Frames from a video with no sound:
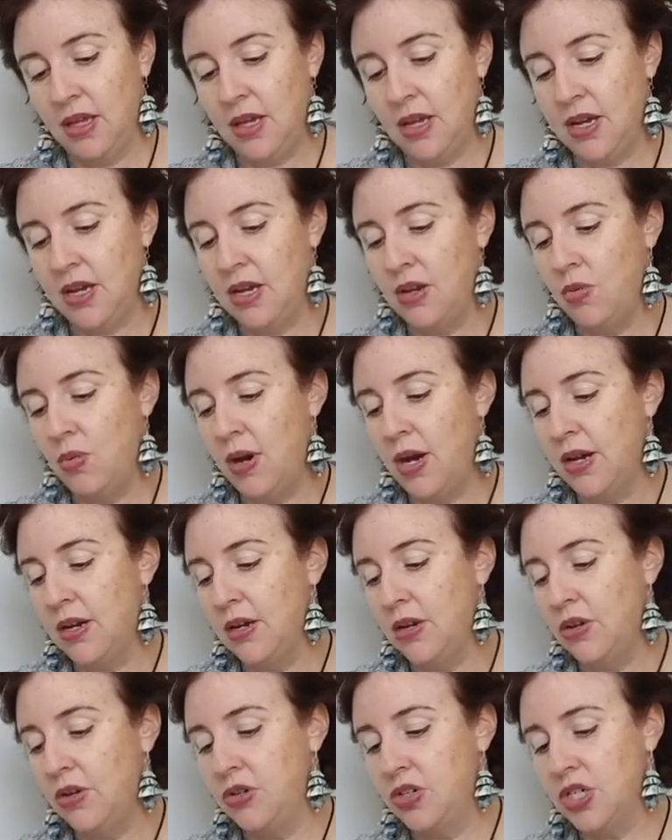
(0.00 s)
anyone
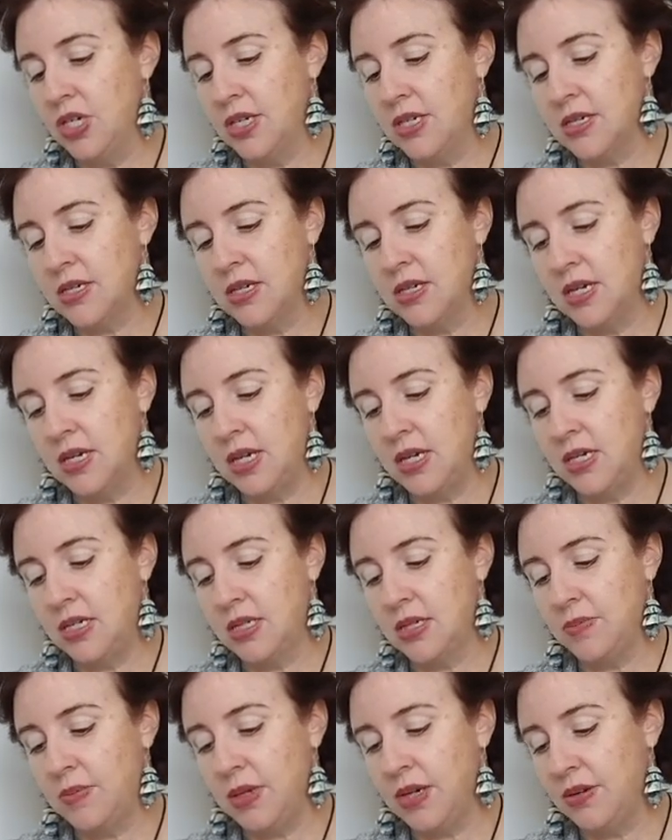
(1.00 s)
who just
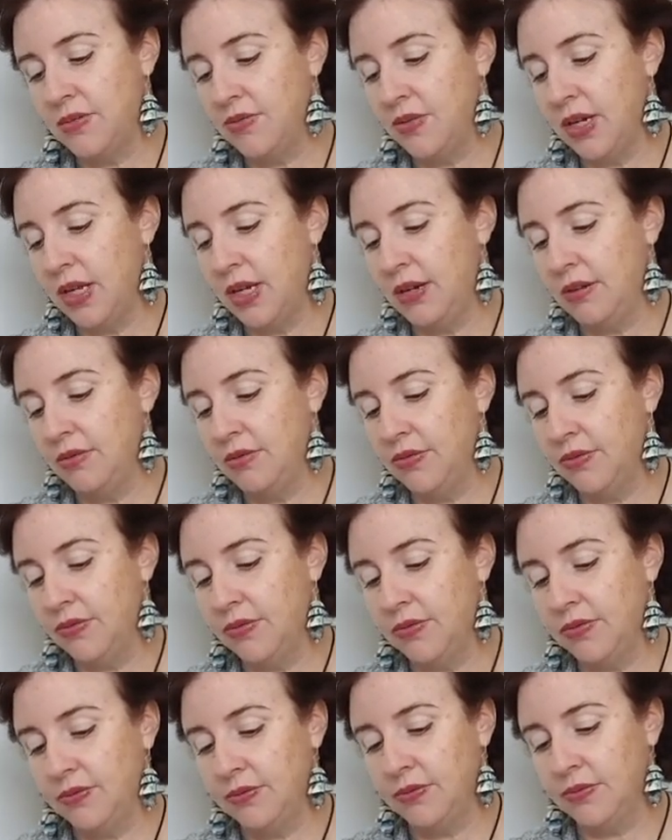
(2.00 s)
needs a bit of love.
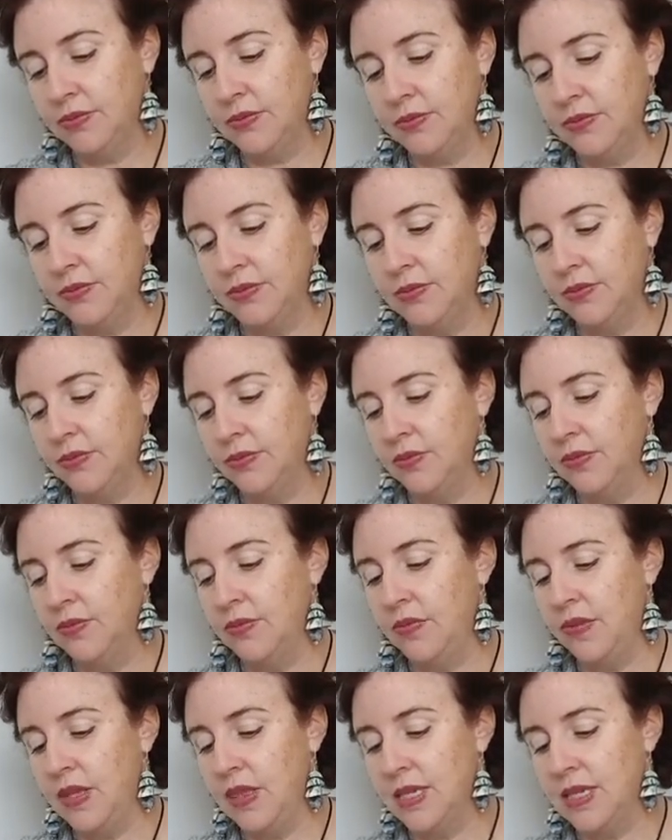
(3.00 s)

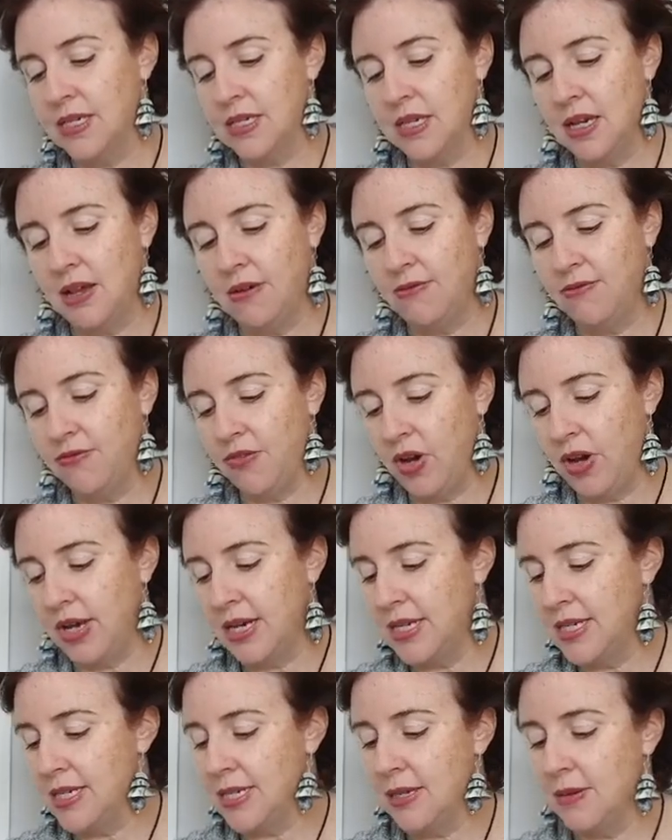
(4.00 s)
Then this love
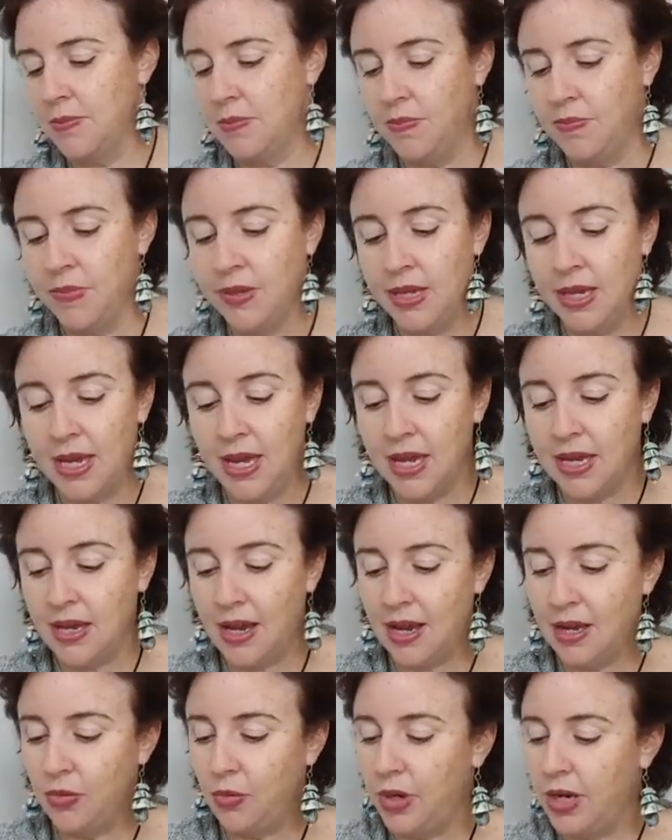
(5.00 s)
finds them.
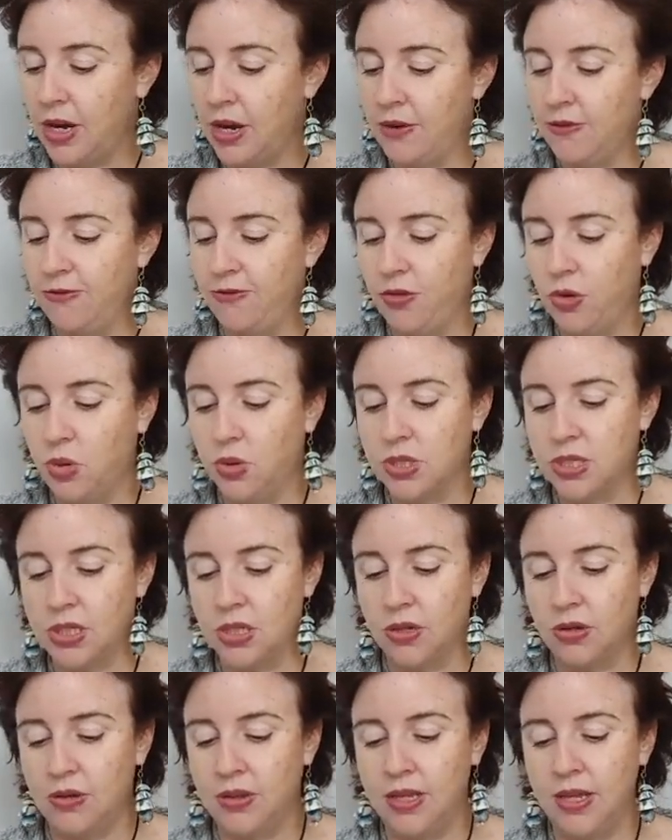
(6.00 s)
Again, we don't force
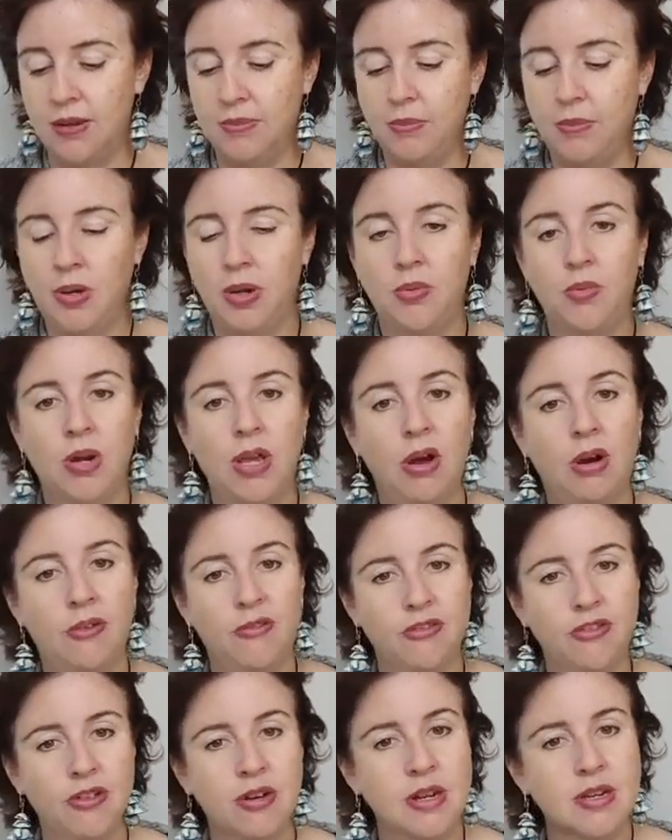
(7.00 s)
it on them, but we
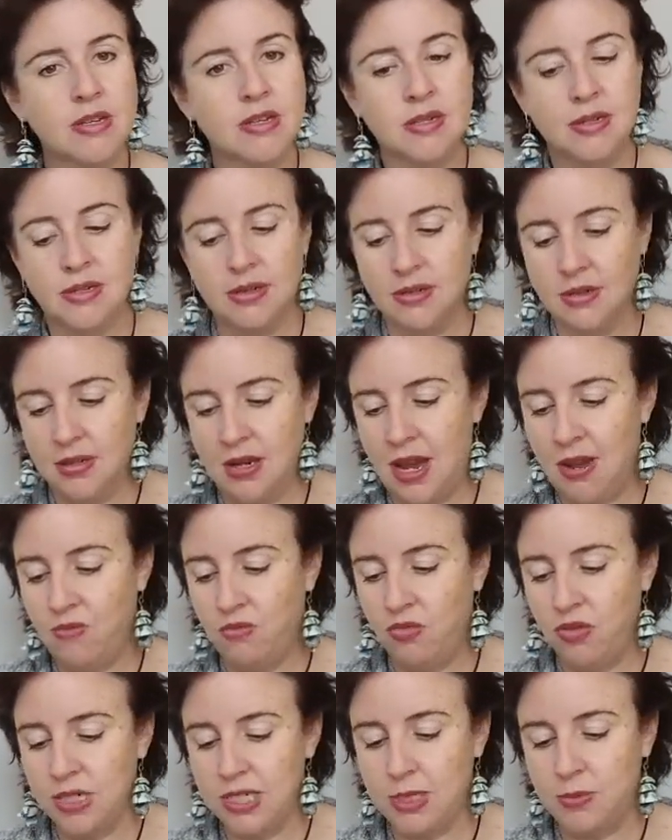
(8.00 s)
offer it
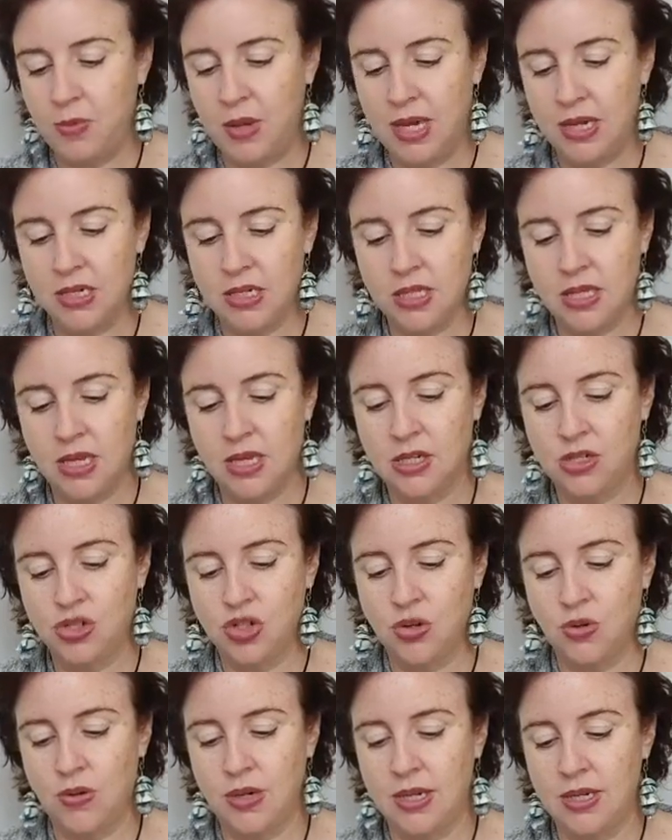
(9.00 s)
and respect their
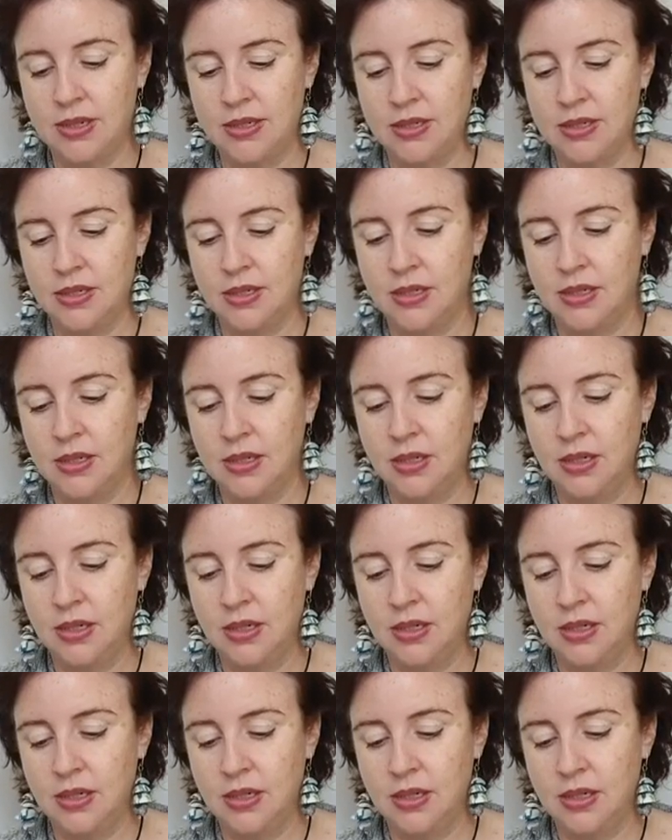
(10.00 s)
choice.